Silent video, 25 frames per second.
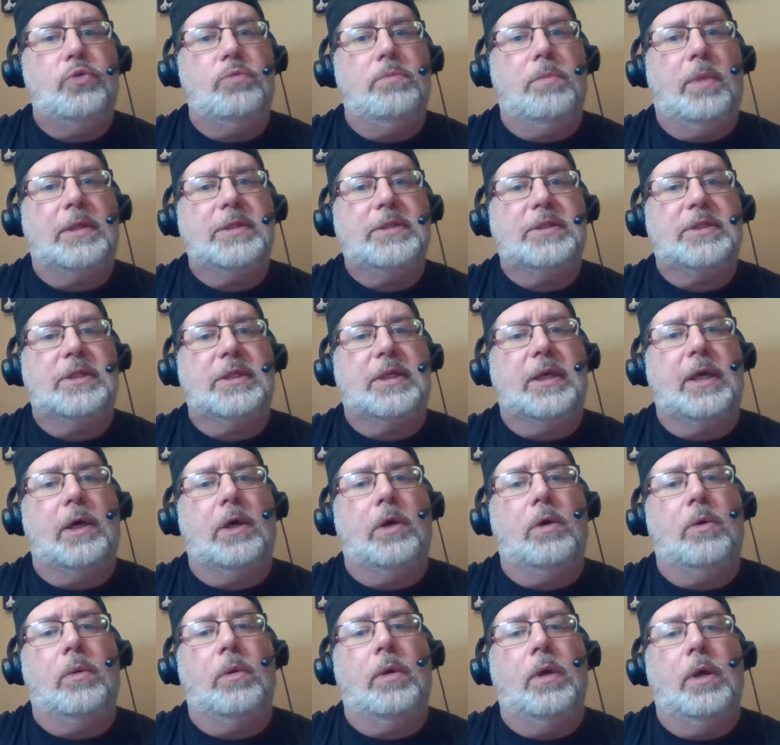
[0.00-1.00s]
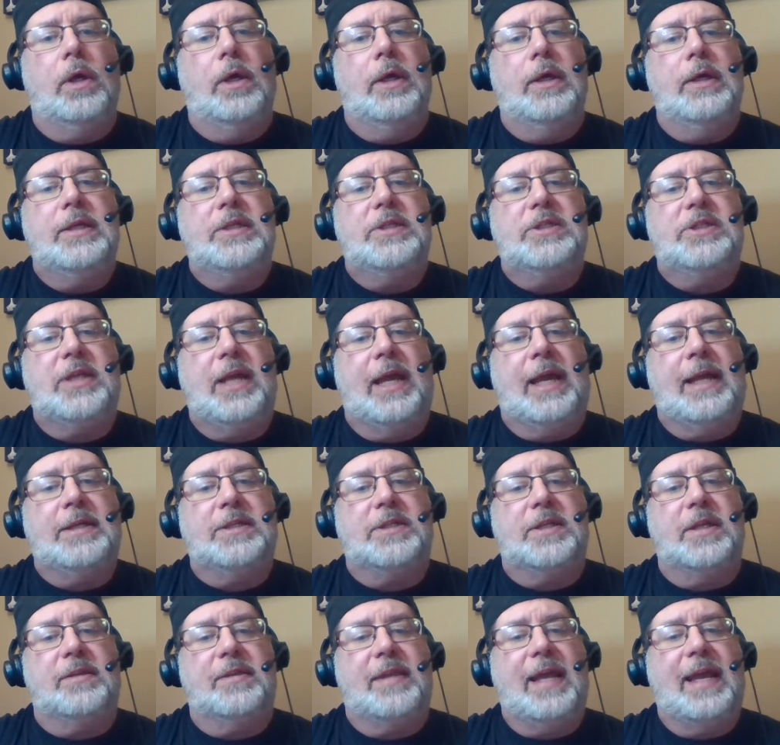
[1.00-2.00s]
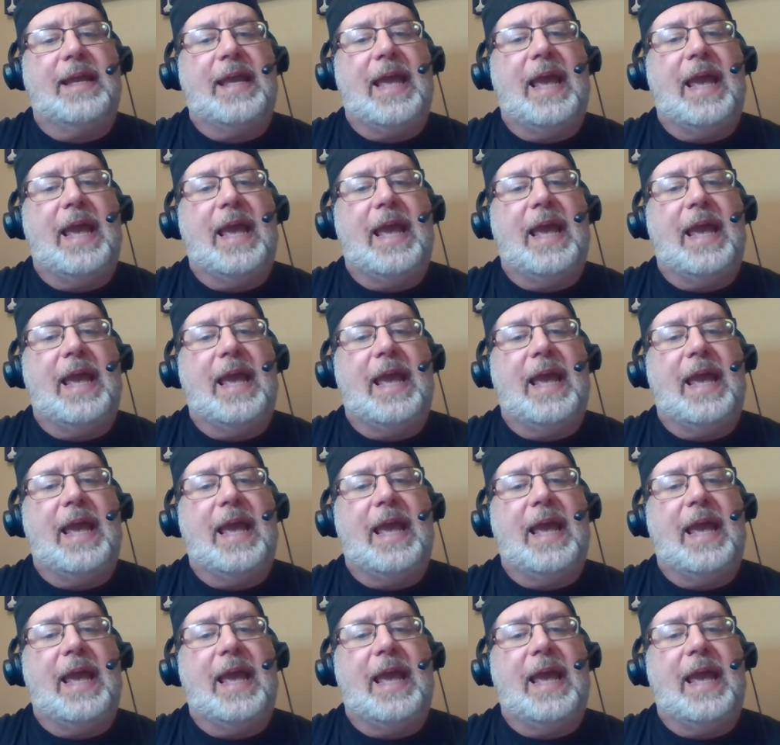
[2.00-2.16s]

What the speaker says: 2 months ago changed it.